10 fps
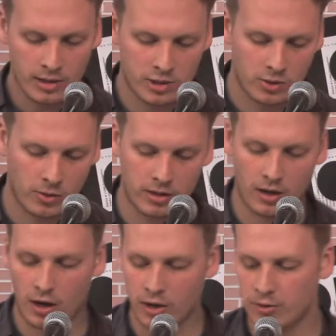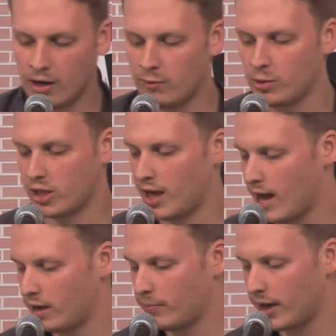destroying the hard drive, which I
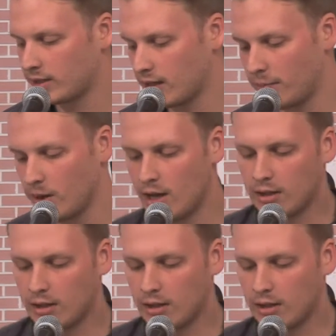hadn't backed up.